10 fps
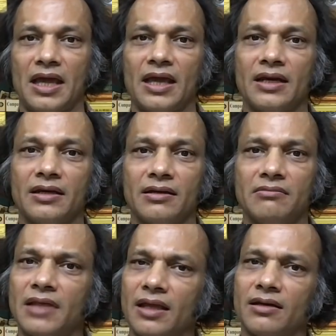And
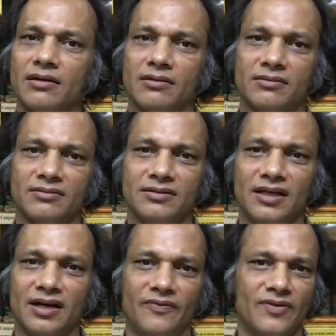then
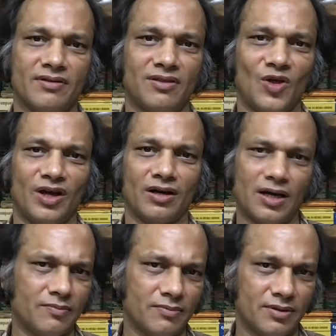the defense lawyer
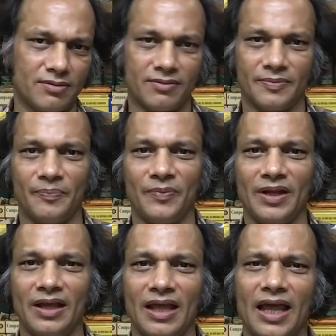comes
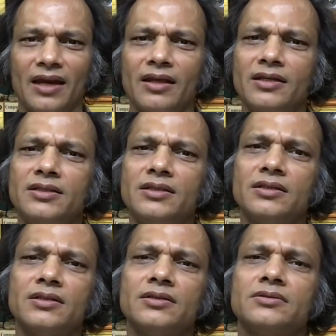and he
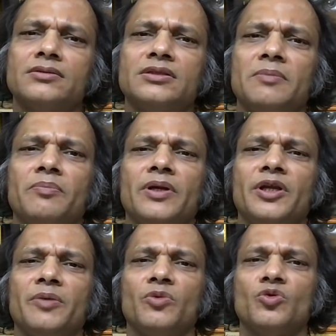just
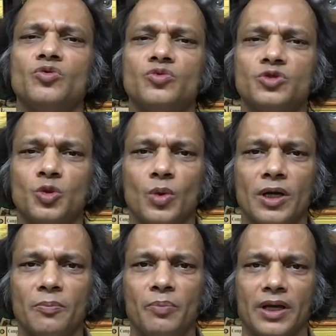simply removes
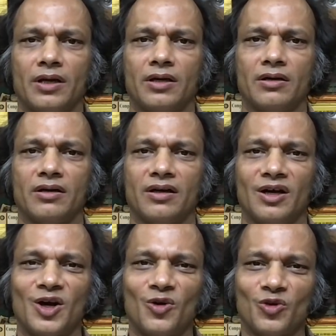one brick
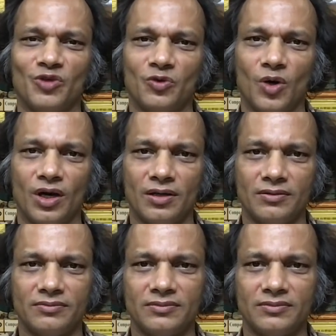out of the wall,